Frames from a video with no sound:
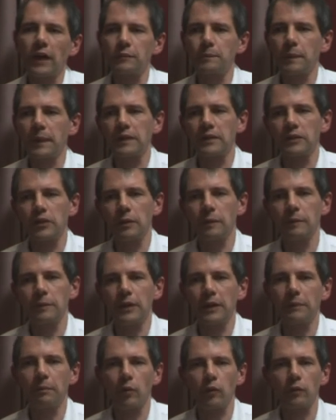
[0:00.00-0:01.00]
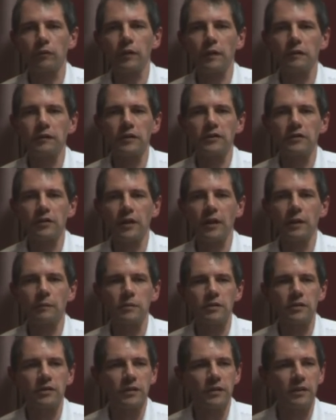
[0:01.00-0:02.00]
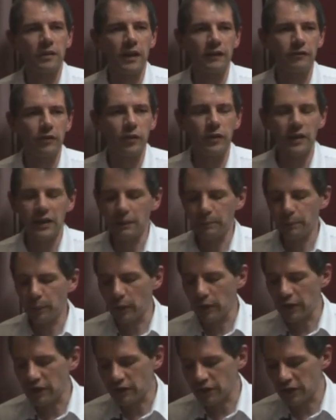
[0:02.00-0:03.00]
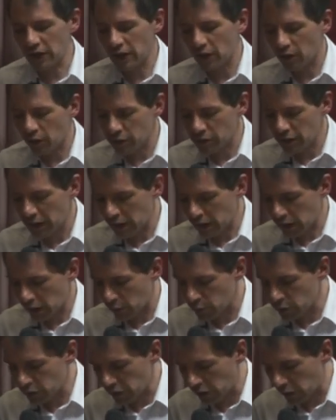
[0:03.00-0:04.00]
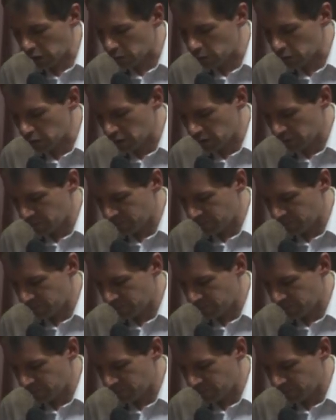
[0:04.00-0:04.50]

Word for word: that's been debunked 50 times. I've heard Ian Punnett say on coast to coast.